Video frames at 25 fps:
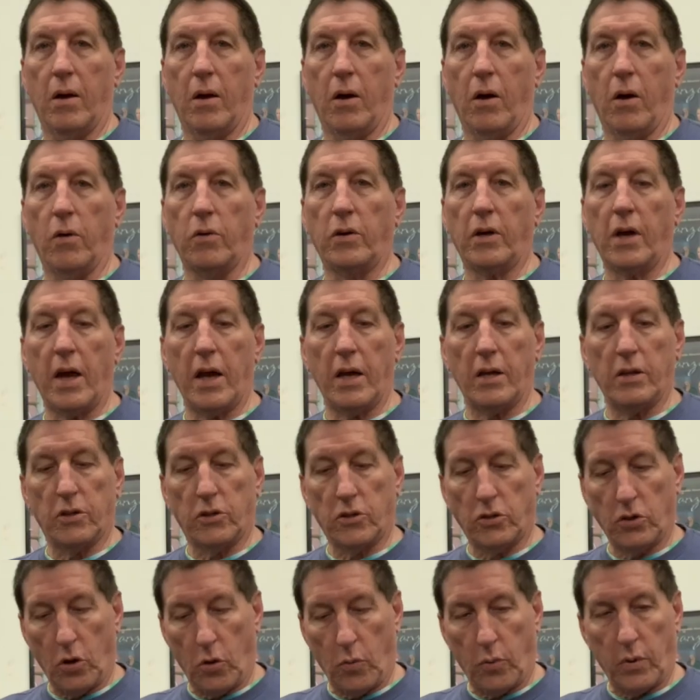Okay,
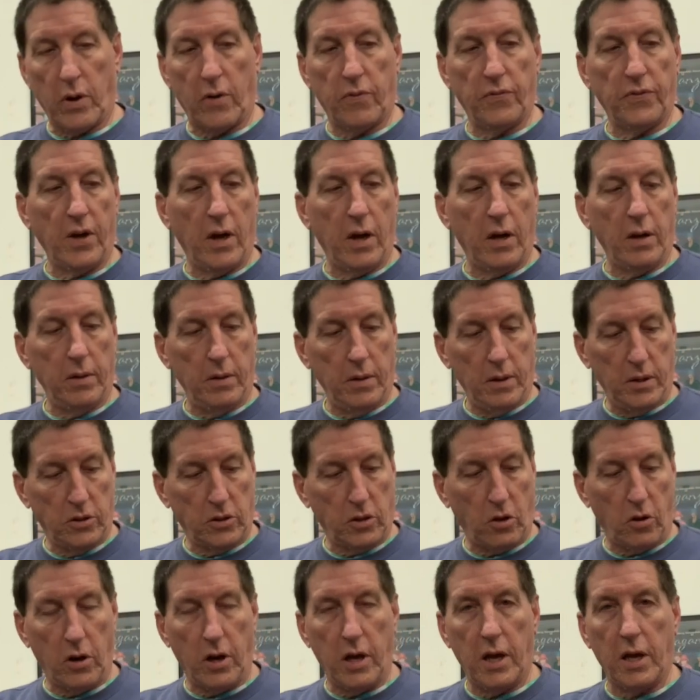so what I've done is
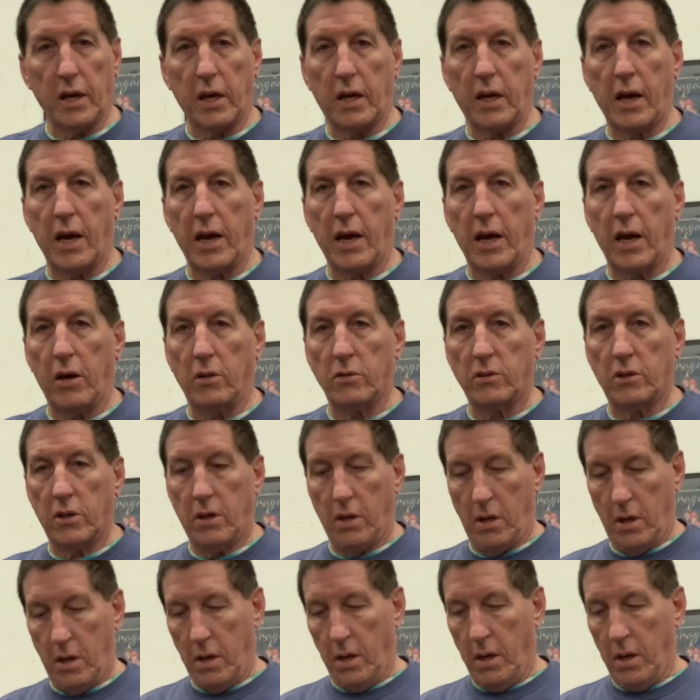gone ahead and cut out
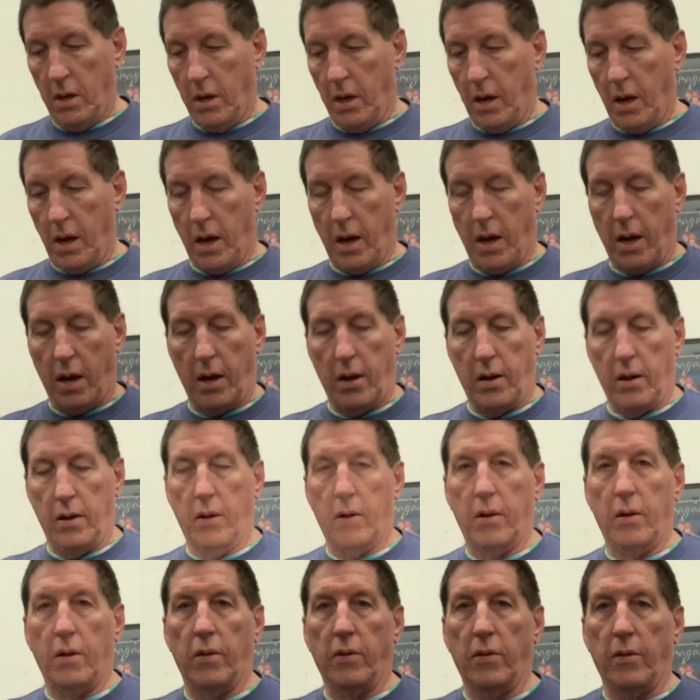
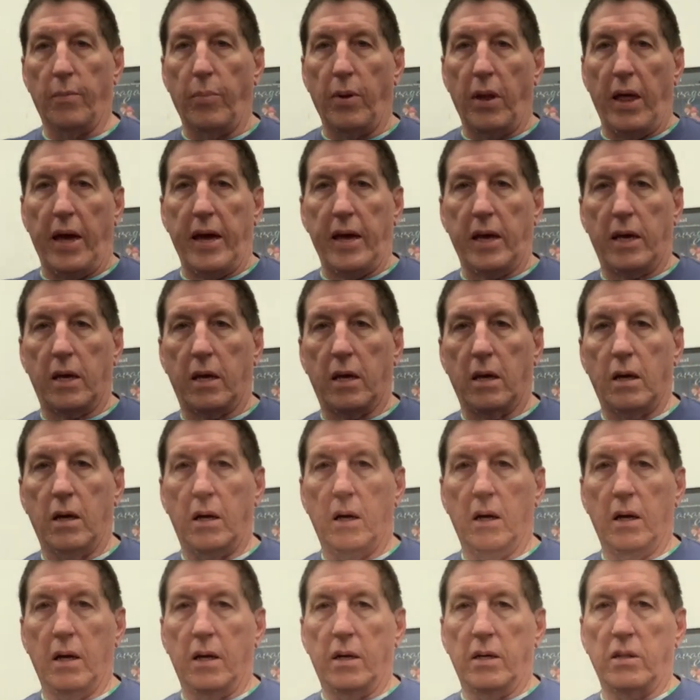the blank
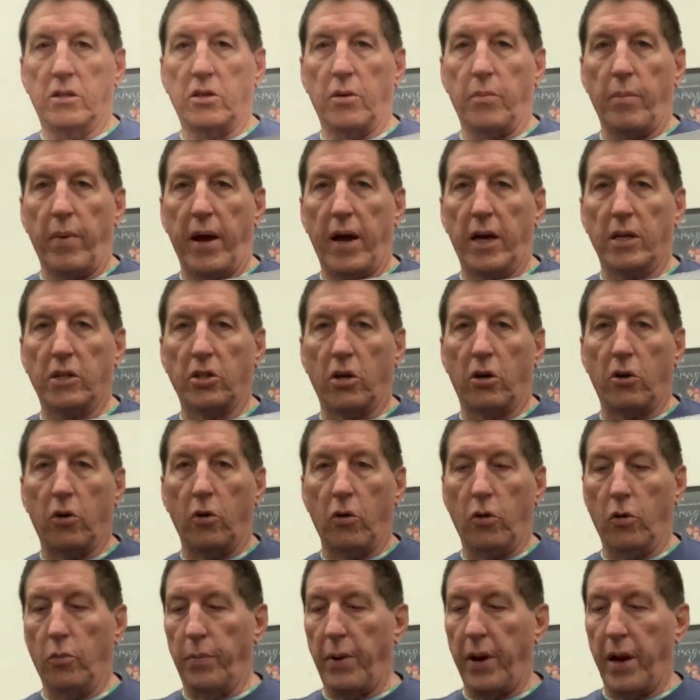to match our
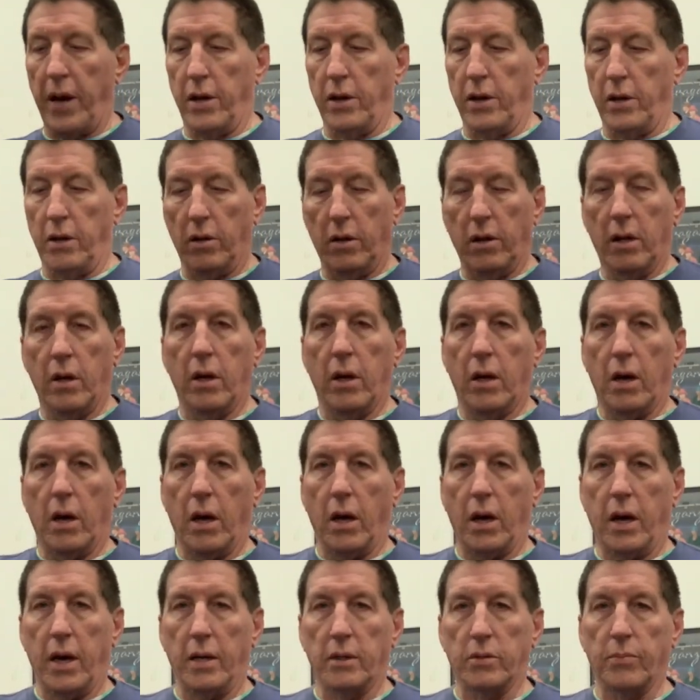old panel.
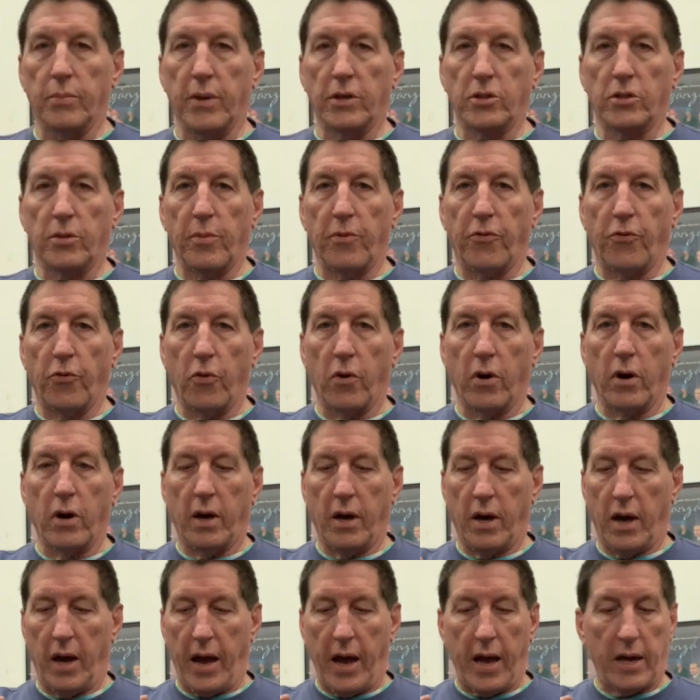As mentioned before,
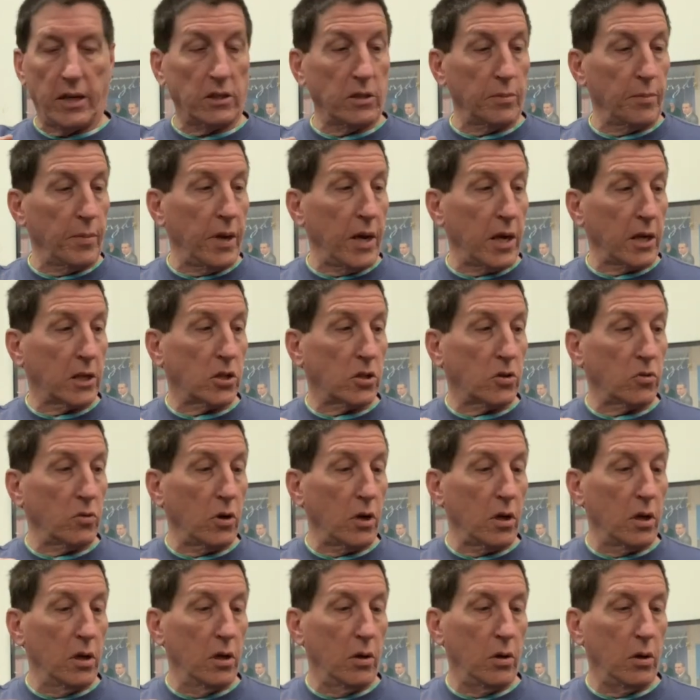I added some
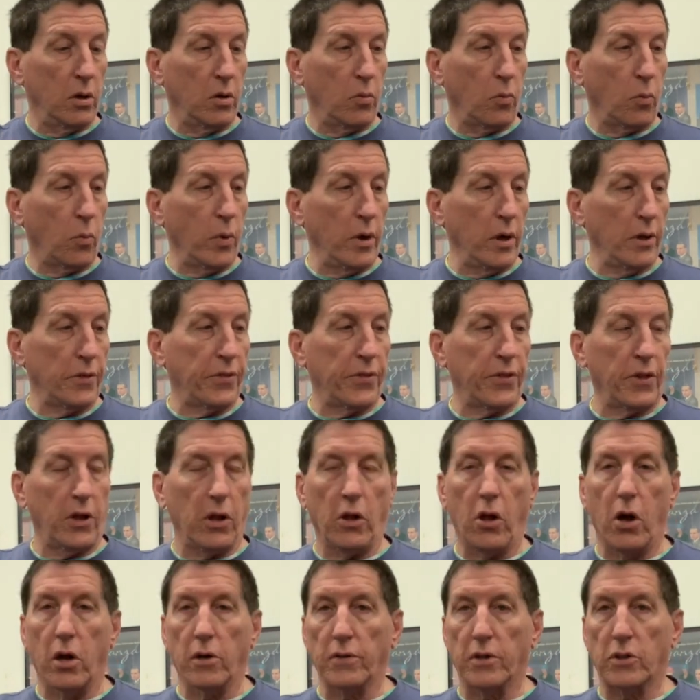extra width
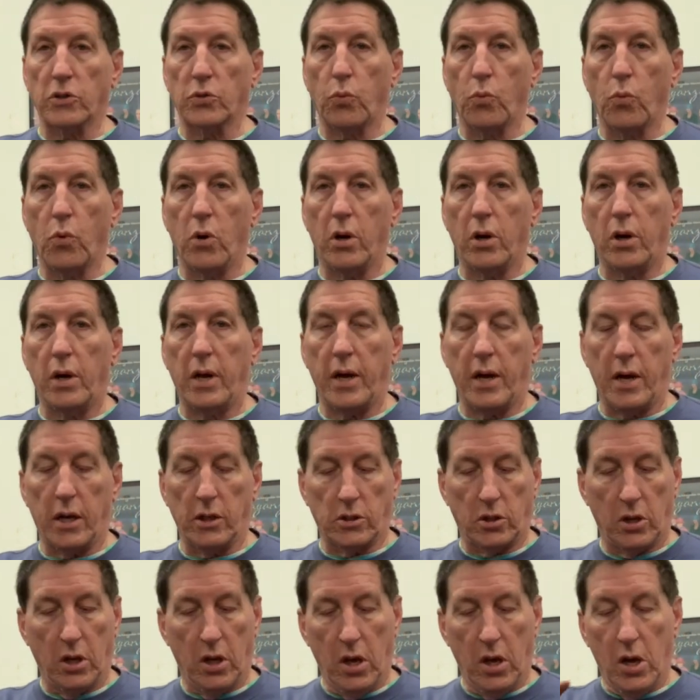along this one
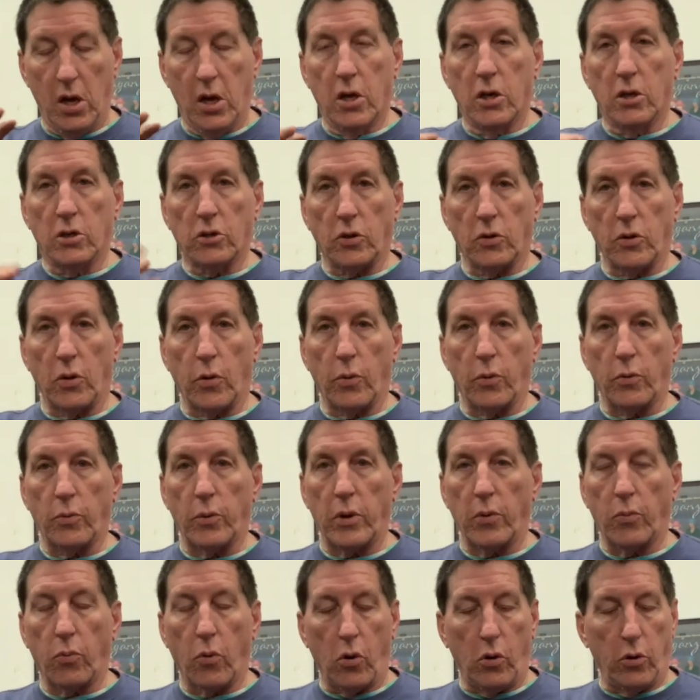edge so that when
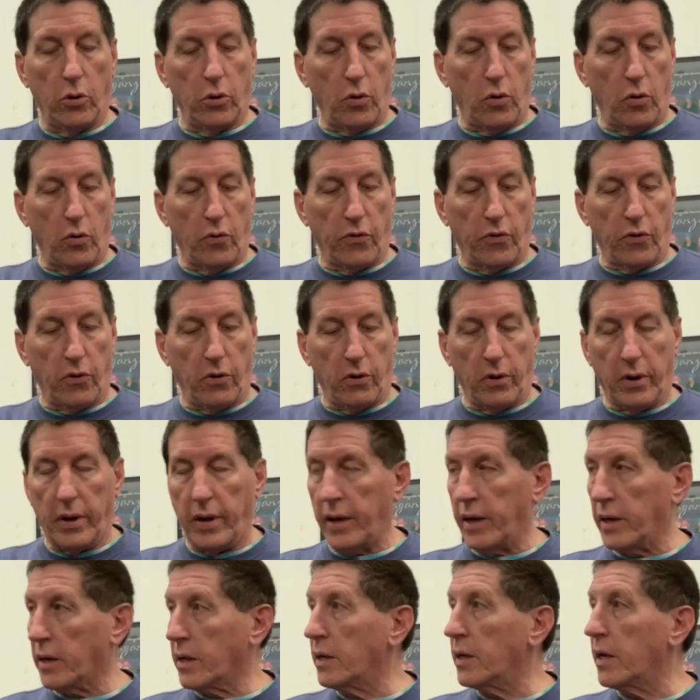we roll it over
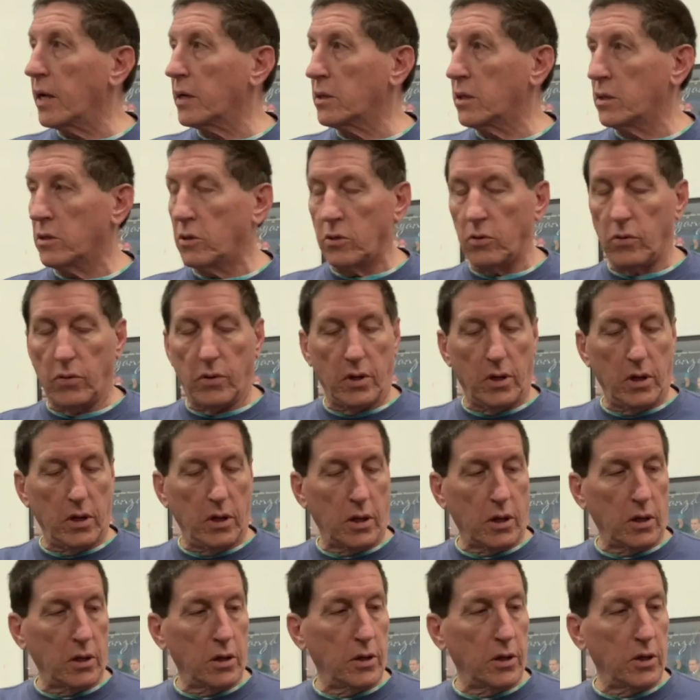and connect it to
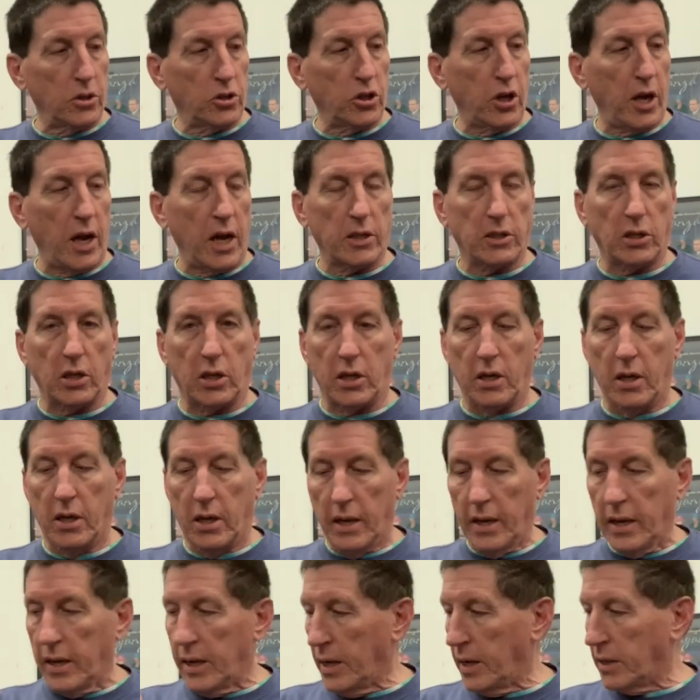the chassis,
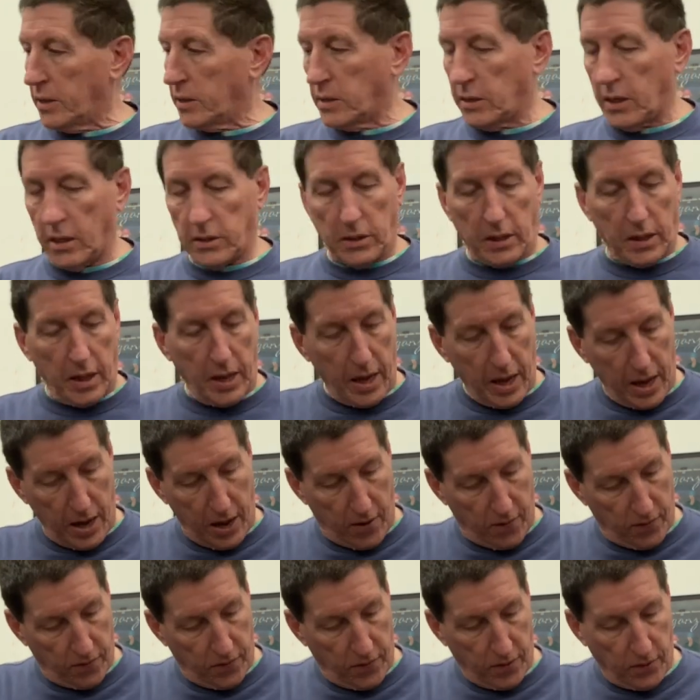it doesn't
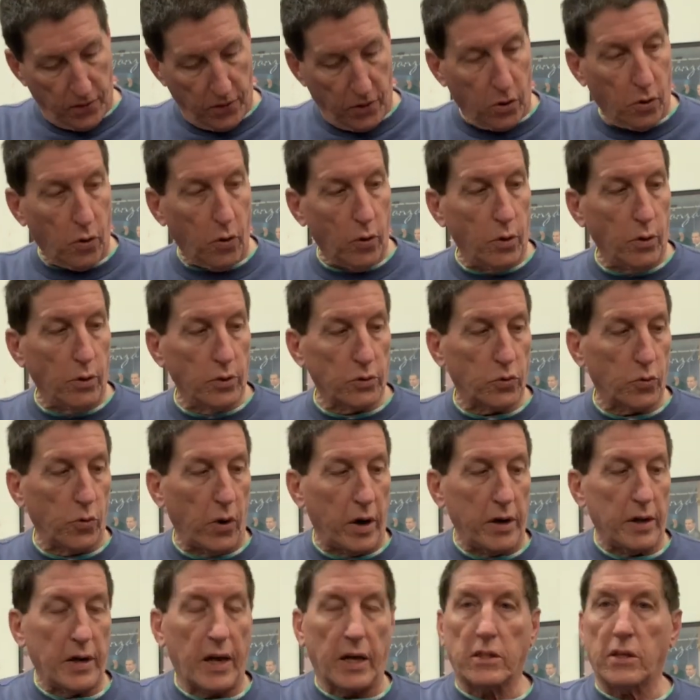have the holes
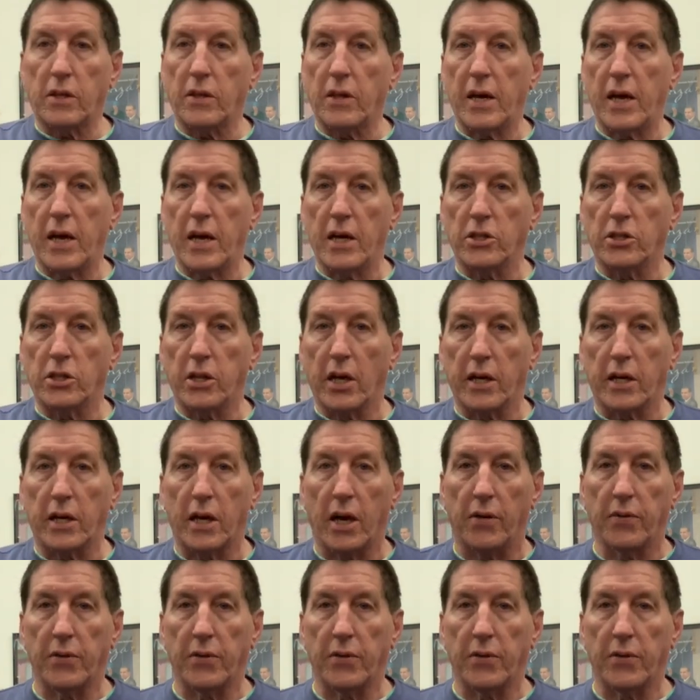right next to the edge like on